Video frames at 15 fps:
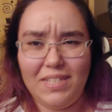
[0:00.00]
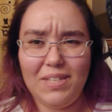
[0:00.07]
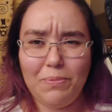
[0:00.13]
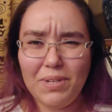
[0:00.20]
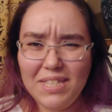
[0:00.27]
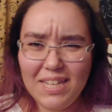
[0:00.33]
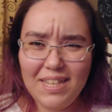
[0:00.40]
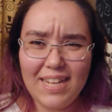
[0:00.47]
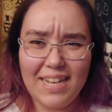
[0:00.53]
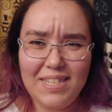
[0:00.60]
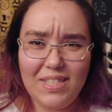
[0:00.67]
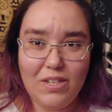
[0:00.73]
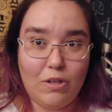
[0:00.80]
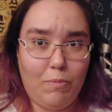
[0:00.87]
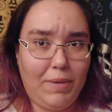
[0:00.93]
Except was it
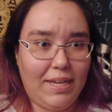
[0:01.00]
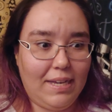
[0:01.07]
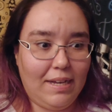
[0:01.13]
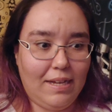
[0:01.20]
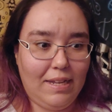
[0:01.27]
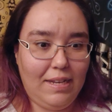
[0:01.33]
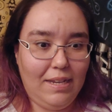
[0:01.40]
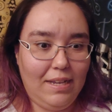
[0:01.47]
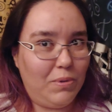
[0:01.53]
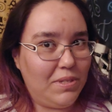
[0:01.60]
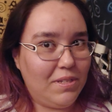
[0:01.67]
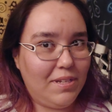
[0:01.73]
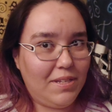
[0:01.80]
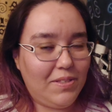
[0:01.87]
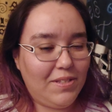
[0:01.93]
last year? Oh my god.
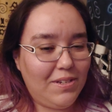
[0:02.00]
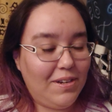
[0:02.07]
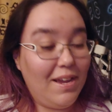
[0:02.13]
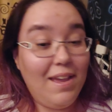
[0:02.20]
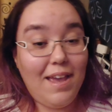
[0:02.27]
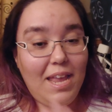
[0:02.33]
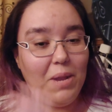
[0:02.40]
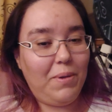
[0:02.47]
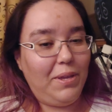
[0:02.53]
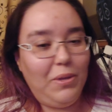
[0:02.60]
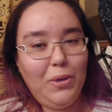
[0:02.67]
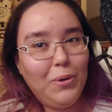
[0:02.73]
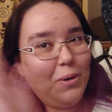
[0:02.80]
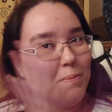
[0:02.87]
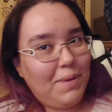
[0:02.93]
Was it last year? Anyway,
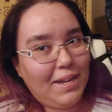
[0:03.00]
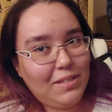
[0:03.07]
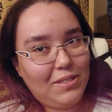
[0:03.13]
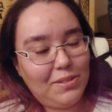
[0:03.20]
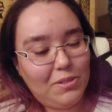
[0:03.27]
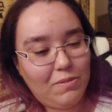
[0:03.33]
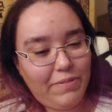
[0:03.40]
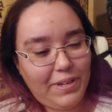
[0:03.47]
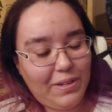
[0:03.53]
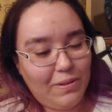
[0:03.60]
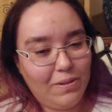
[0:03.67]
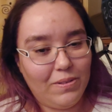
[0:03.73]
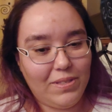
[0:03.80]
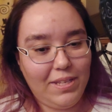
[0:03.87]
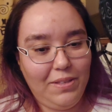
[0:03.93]
you can go back to those
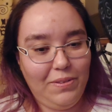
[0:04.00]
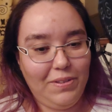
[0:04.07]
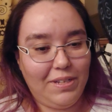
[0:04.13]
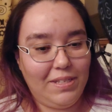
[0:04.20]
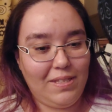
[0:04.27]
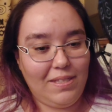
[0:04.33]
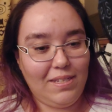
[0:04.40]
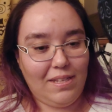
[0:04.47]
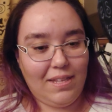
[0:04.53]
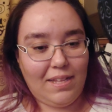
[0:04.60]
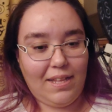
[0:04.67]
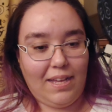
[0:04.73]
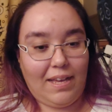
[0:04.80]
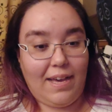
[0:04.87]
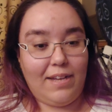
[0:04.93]
videos and you can see
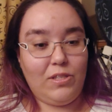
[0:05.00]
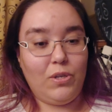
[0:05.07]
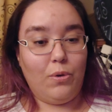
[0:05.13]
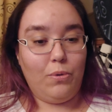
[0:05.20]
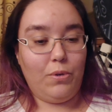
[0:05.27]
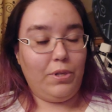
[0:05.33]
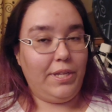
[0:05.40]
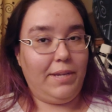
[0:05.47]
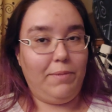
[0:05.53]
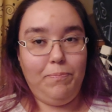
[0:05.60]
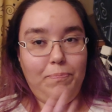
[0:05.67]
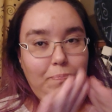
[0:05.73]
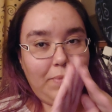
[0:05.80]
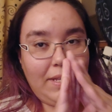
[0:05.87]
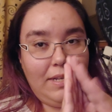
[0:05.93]
that like I totally
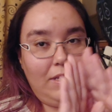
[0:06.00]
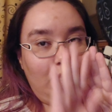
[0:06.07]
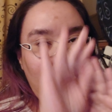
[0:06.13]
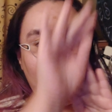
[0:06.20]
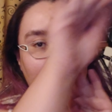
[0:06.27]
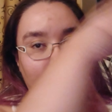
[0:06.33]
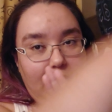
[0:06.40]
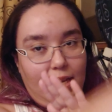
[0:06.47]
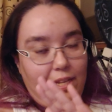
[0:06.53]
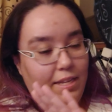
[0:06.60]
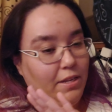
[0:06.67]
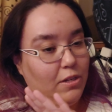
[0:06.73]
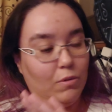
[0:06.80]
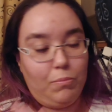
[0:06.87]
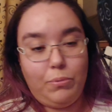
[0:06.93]

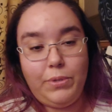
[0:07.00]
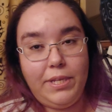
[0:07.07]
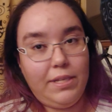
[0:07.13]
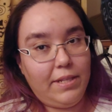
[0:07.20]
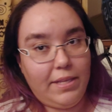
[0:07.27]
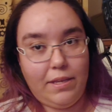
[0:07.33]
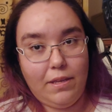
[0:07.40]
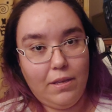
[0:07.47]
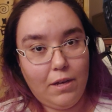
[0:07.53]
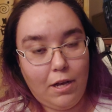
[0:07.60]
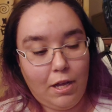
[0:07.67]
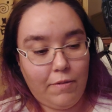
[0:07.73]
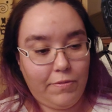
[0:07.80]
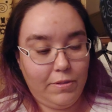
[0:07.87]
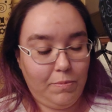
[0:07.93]
deviated completely
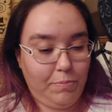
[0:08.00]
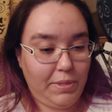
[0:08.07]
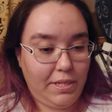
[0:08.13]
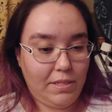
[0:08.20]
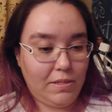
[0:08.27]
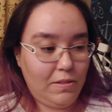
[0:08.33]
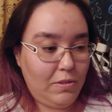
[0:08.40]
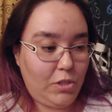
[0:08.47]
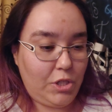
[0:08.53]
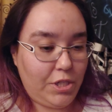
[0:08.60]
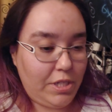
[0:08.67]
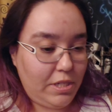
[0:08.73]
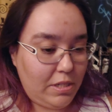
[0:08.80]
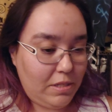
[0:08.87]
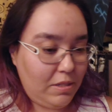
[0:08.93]
off of the beat
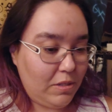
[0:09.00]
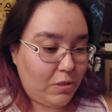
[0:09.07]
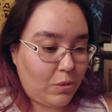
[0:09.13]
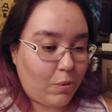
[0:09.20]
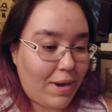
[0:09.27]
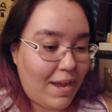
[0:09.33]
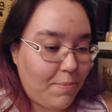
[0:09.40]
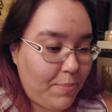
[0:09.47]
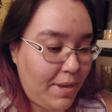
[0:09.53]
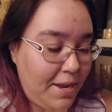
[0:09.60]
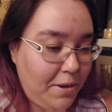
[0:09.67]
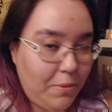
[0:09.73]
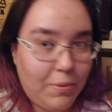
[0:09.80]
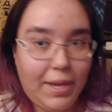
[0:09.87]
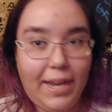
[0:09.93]
sheet crap
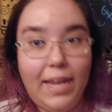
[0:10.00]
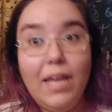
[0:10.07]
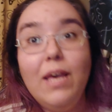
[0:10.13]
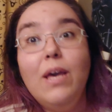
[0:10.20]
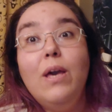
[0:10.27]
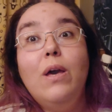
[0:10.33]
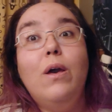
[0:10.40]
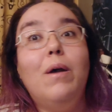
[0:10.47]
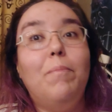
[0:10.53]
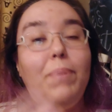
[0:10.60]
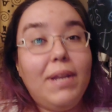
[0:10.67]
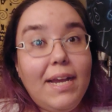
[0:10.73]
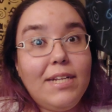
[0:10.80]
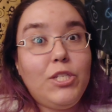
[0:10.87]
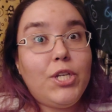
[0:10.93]
anyway.
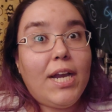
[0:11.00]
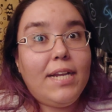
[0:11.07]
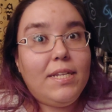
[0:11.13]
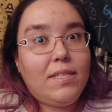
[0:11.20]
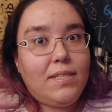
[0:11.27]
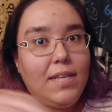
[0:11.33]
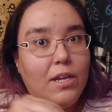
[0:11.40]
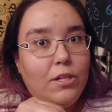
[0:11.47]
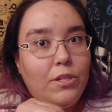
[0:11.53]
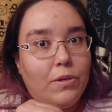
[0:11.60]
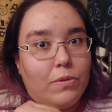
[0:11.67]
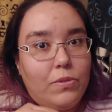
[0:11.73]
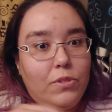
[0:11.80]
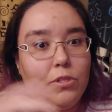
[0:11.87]
But I tried to stay close.